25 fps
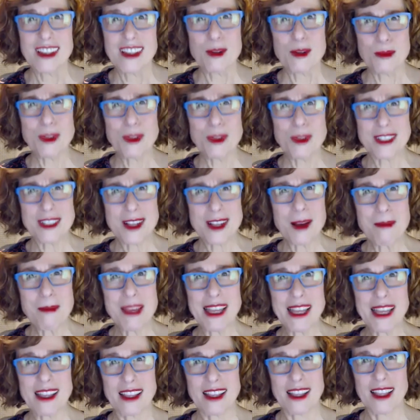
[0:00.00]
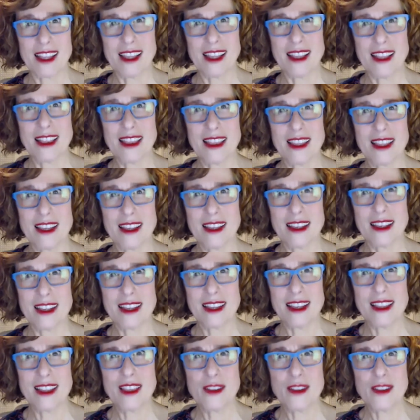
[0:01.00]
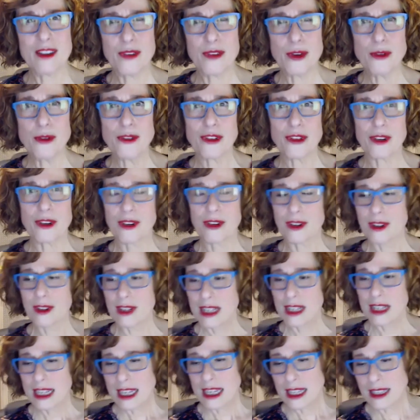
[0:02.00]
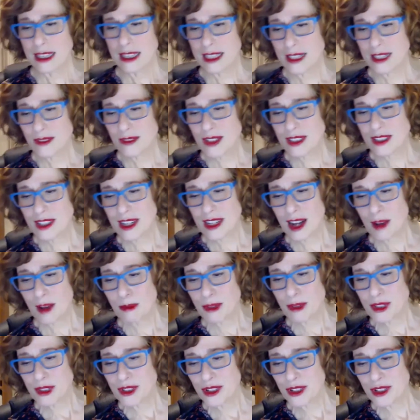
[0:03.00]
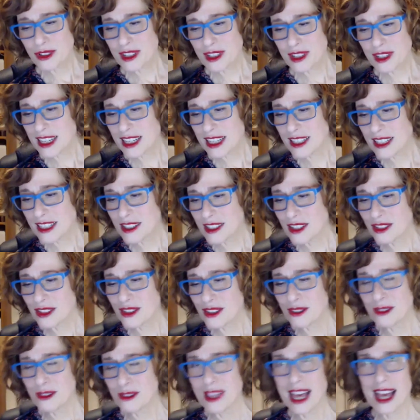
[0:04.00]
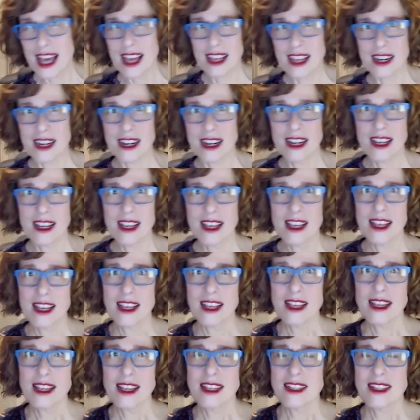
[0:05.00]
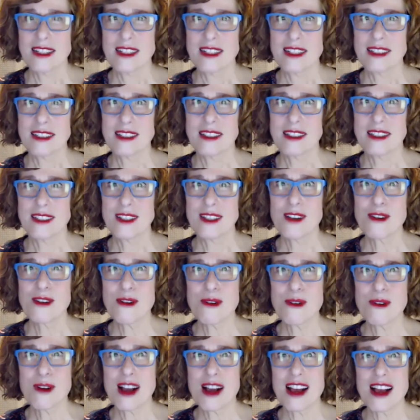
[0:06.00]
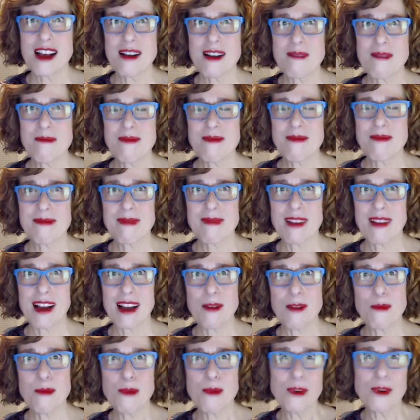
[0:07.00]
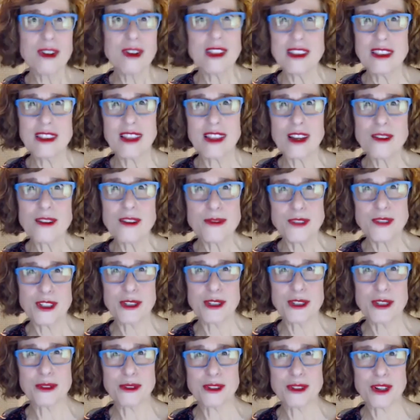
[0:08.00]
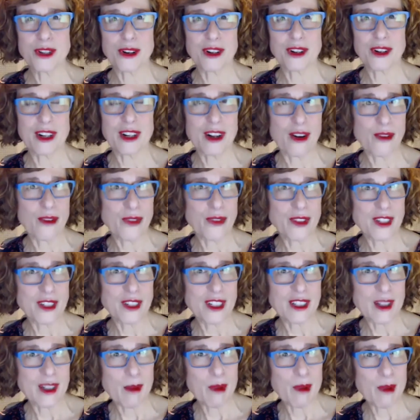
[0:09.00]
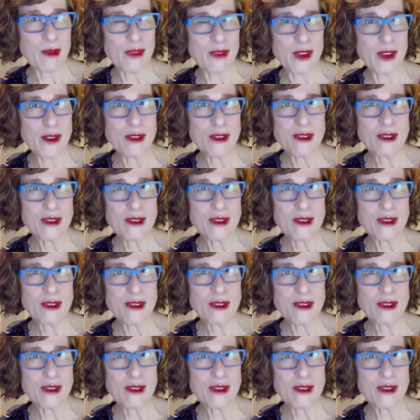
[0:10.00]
what's coming in the future, and gives us an opportunity to do that. So I would love to turn it over to some of you